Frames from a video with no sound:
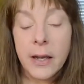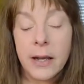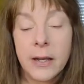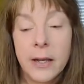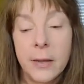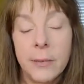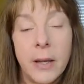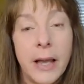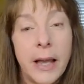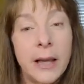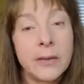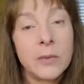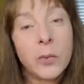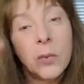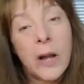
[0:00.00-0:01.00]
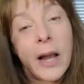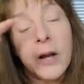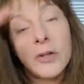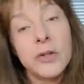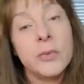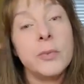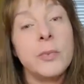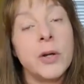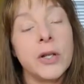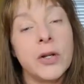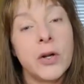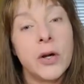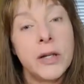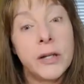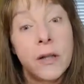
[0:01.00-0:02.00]
How you would put it
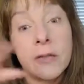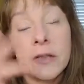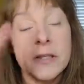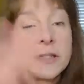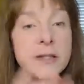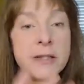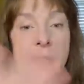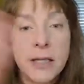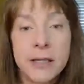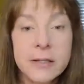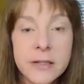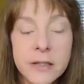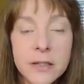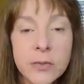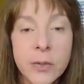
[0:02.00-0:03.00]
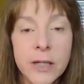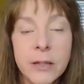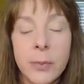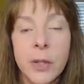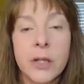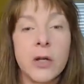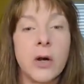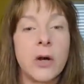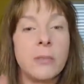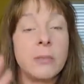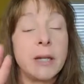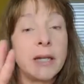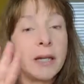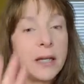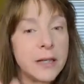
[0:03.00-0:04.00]
on. This is the easiest way to put it on,
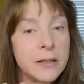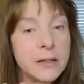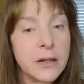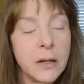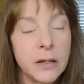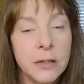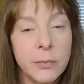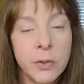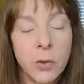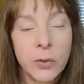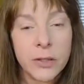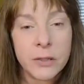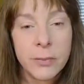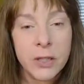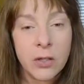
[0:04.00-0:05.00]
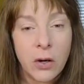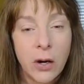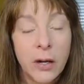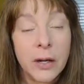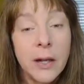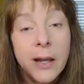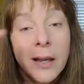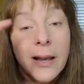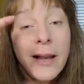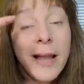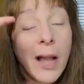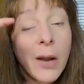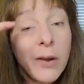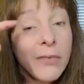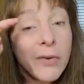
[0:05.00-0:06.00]
but it is going to be dark.
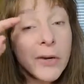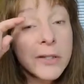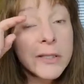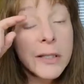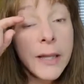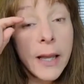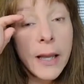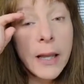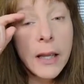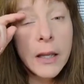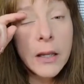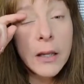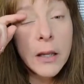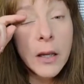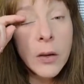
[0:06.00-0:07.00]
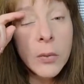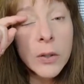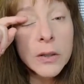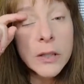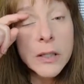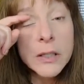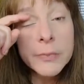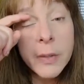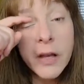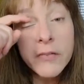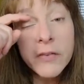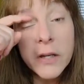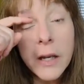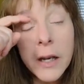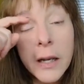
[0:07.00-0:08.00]
However, today with these
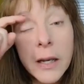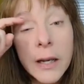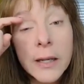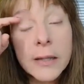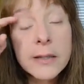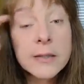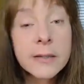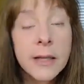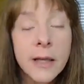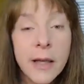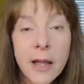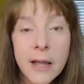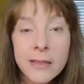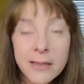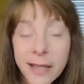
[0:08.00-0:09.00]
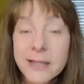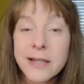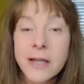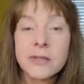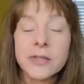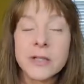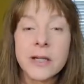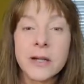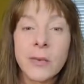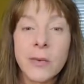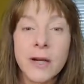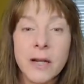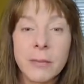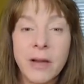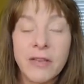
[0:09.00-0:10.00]
puffy eyes, that's actually going to
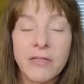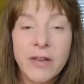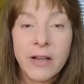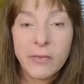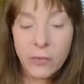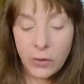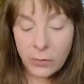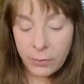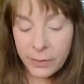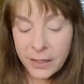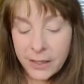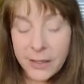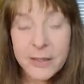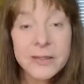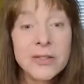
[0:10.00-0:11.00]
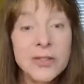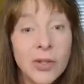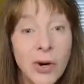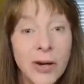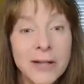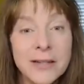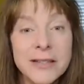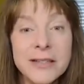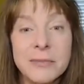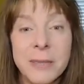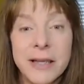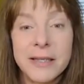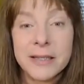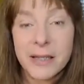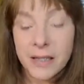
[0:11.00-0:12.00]
work in my favor because darkness
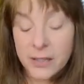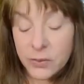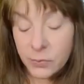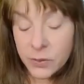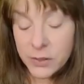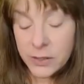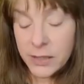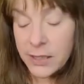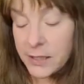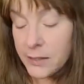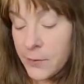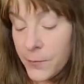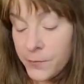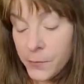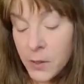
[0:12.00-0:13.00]
makes things recede.